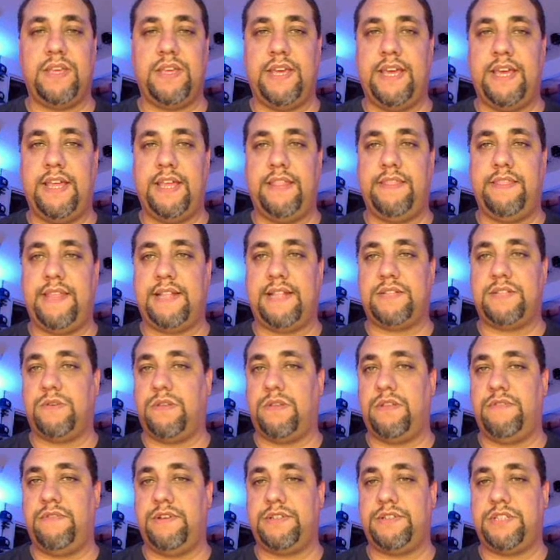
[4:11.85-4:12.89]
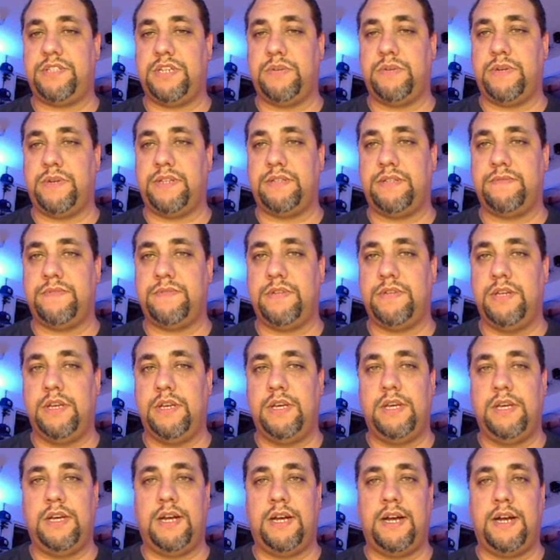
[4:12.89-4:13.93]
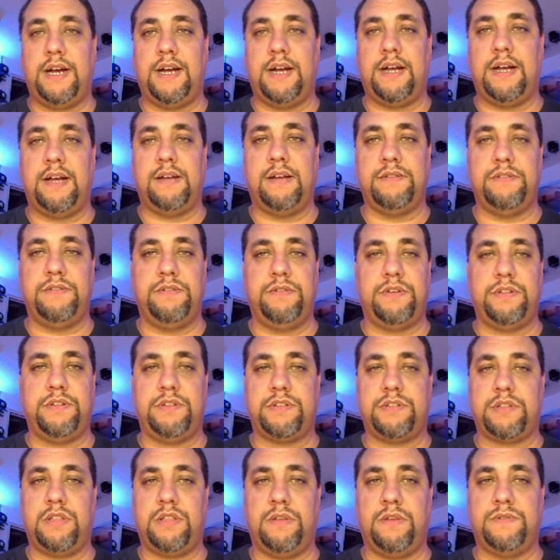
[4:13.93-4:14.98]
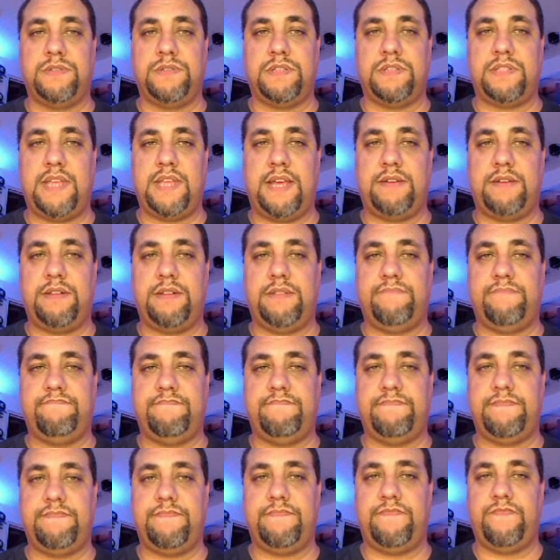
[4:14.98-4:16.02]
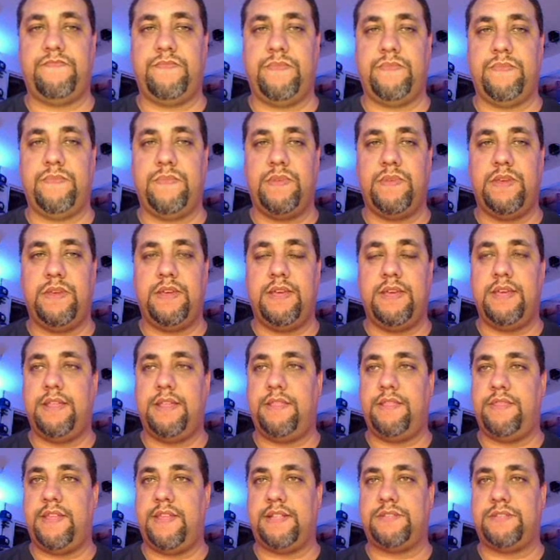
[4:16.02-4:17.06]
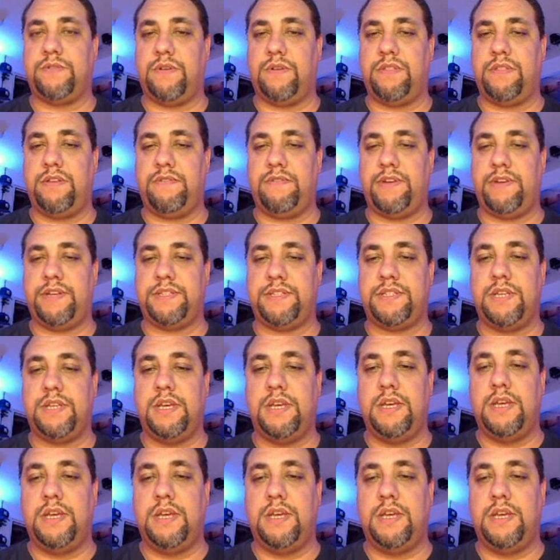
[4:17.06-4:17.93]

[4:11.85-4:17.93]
And that's all there is to it. You can just close this down, and that's all there is.